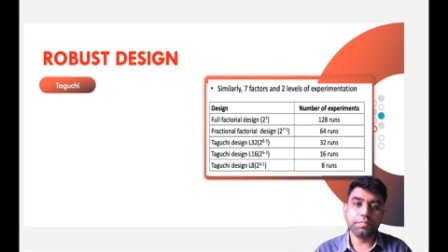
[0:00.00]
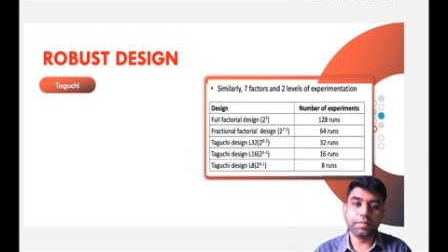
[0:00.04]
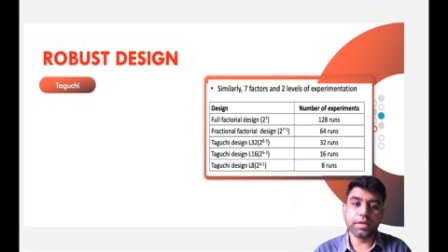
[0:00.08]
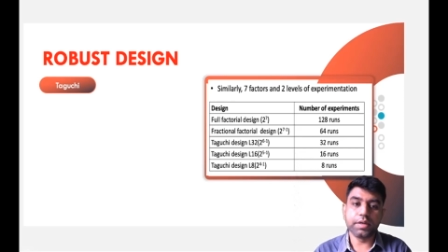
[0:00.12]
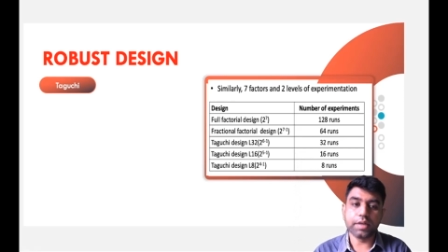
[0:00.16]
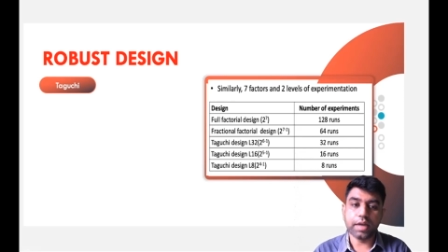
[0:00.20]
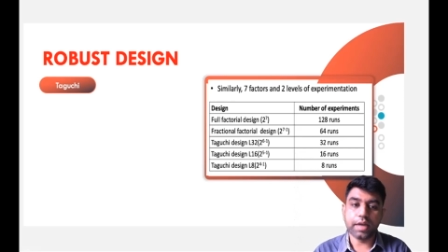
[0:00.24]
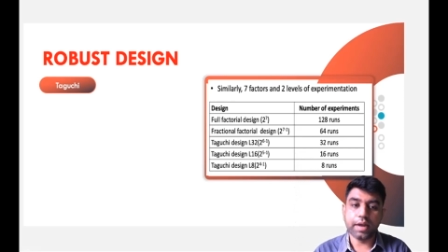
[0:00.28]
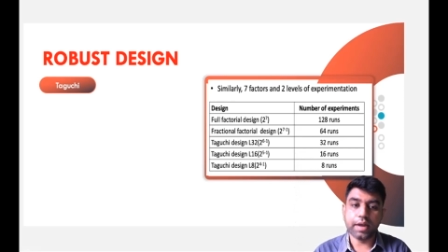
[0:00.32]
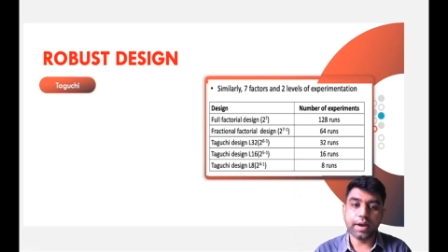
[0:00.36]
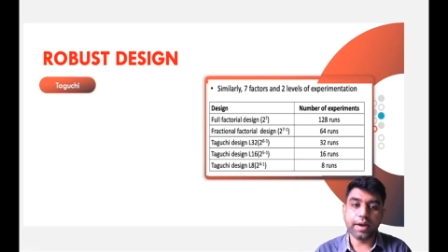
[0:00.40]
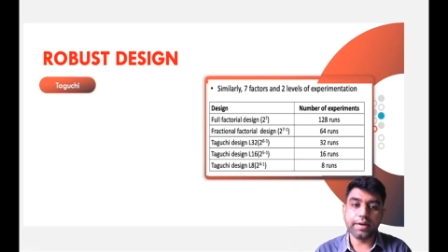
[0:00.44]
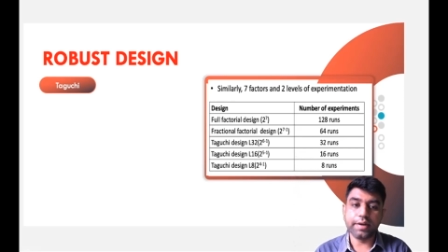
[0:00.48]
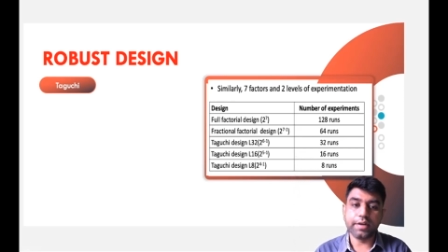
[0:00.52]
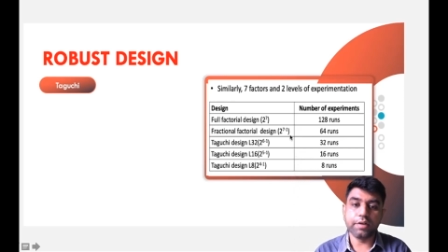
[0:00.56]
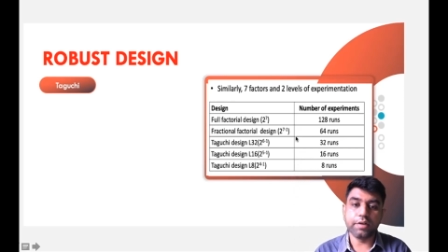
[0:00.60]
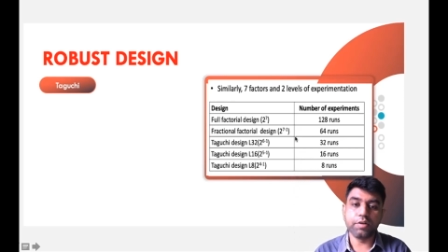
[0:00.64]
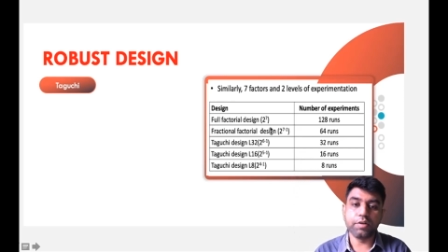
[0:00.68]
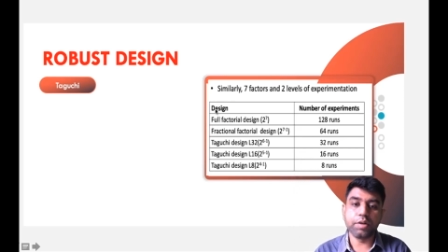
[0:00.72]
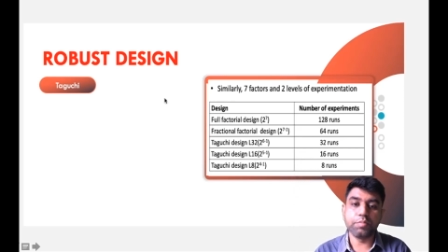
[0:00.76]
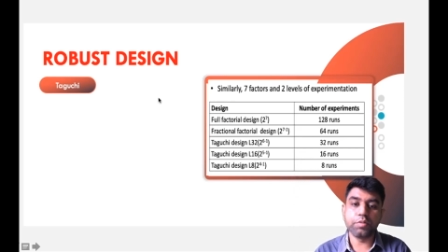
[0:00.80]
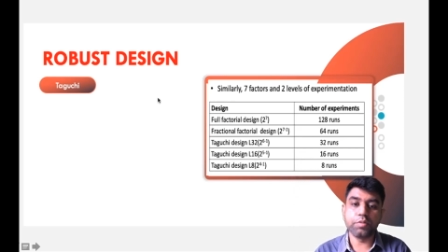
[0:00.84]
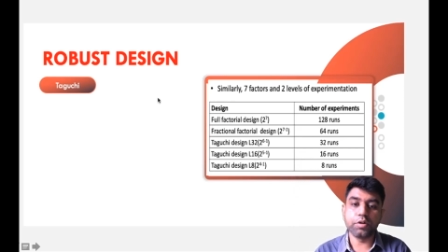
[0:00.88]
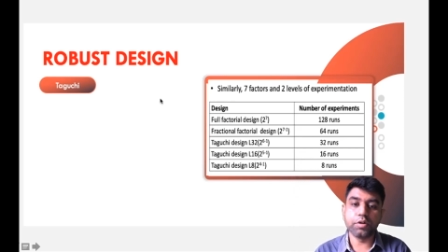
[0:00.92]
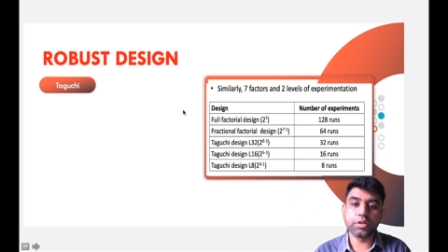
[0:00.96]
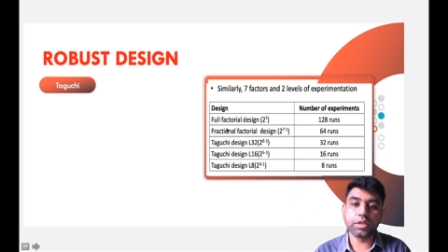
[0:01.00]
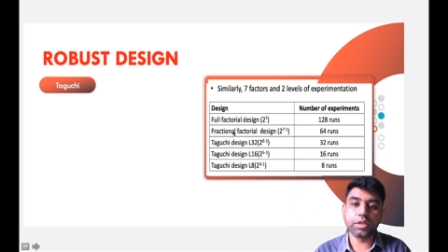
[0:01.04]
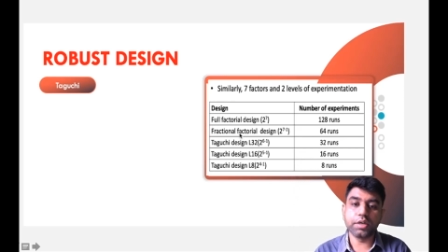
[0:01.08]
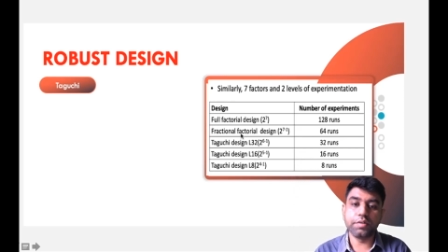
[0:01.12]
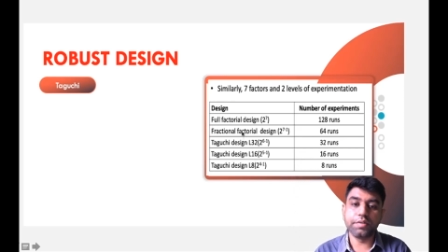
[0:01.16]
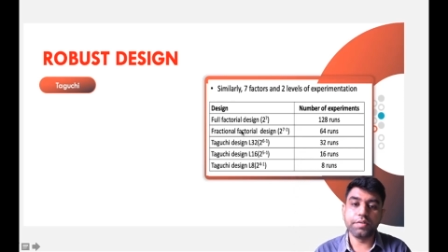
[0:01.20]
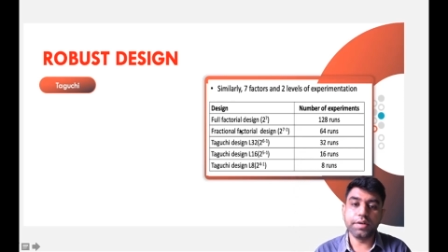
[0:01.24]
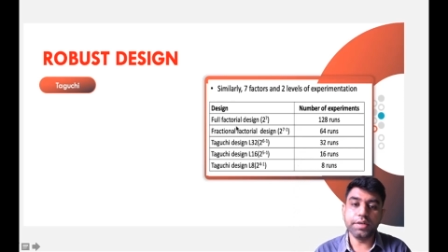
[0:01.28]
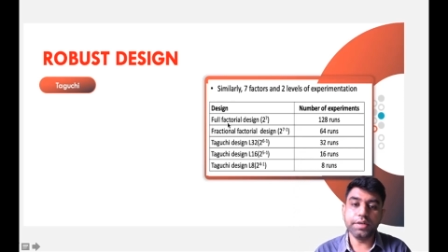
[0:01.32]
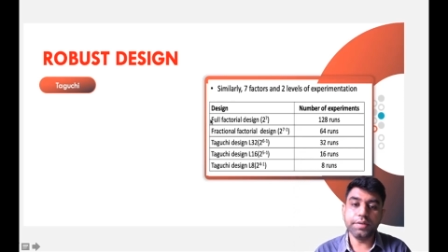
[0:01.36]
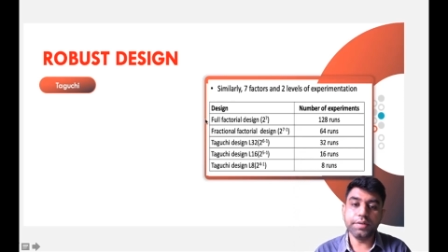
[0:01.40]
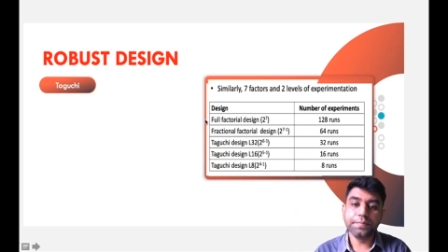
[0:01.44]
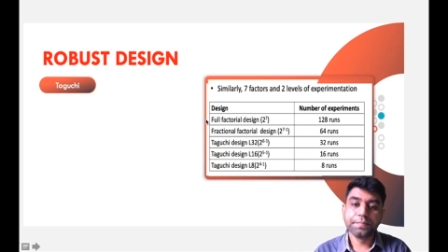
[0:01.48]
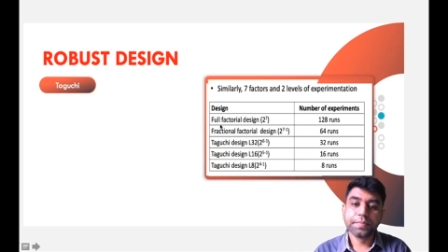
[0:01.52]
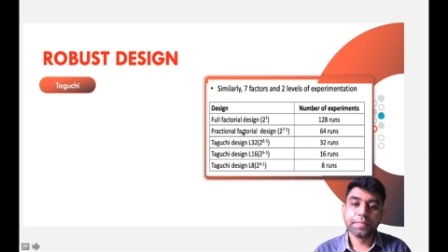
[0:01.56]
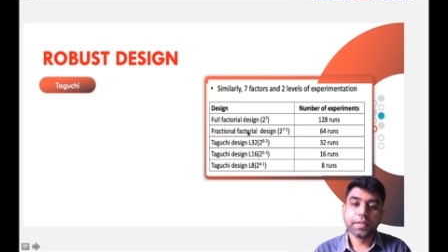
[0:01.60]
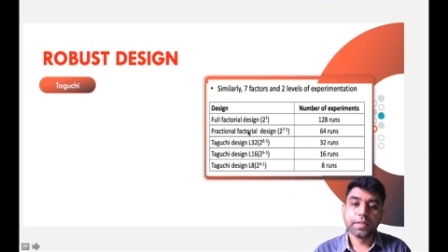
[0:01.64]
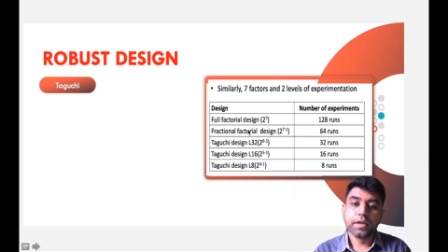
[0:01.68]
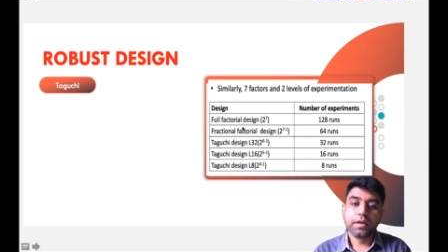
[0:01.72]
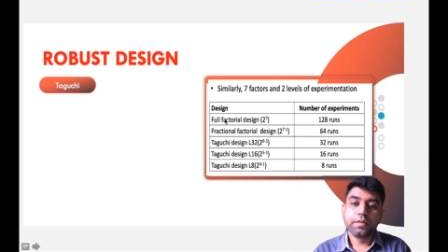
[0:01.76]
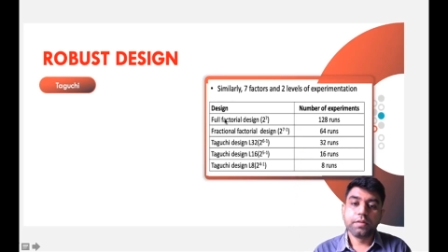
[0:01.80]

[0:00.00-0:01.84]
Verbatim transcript: but right now I am not covering,